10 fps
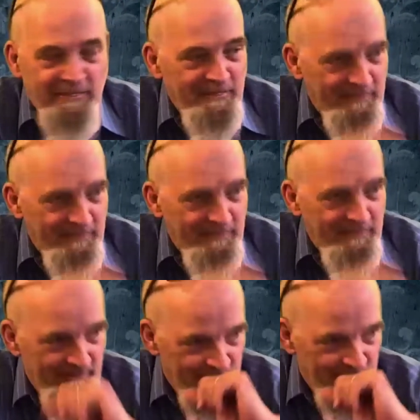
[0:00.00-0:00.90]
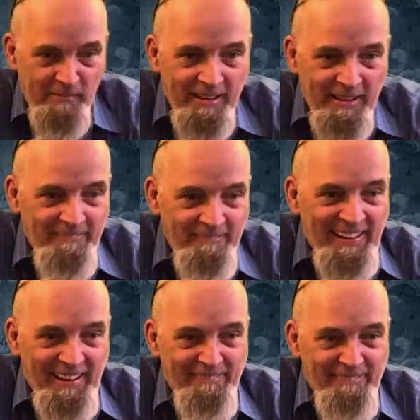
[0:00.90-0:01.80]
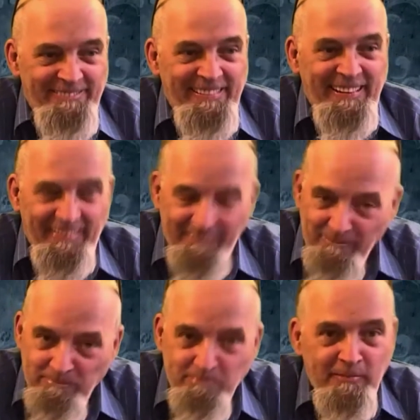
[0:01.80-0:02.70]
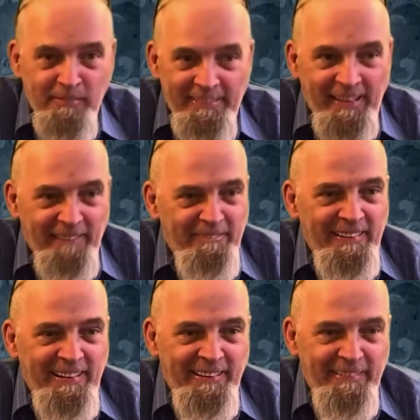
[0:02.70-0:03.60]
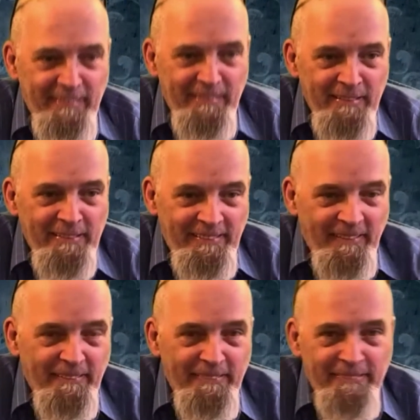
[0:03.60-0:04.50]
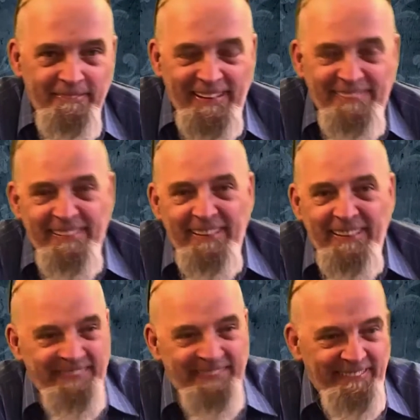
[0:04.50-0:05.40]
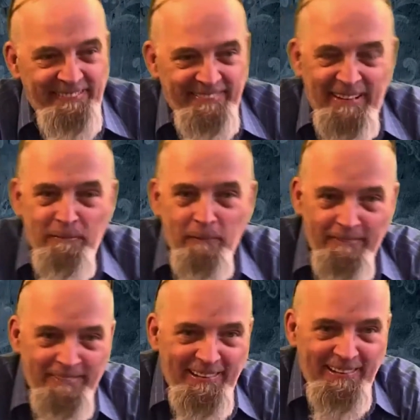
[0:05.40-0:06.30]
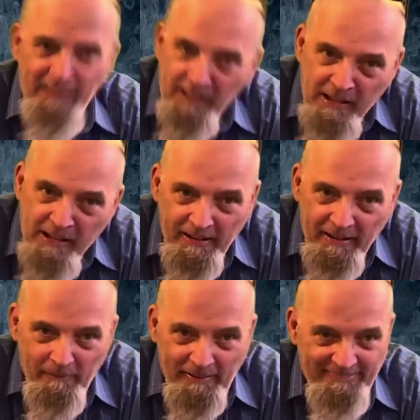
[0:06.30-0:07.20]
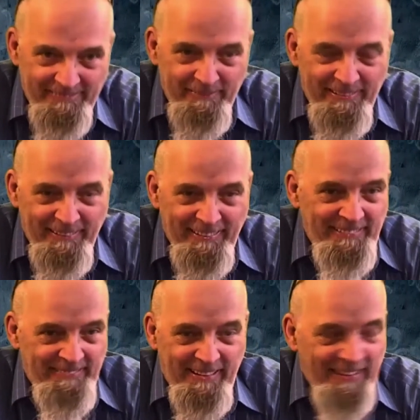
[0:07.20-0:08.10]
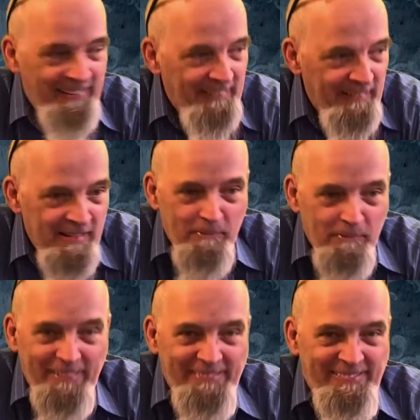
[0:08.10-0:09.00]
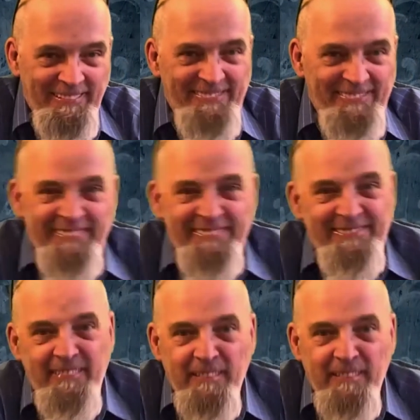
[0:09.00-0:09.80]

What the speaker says: If you haven't seen it, definitely go watch it. It's a great movie about some really great magicians.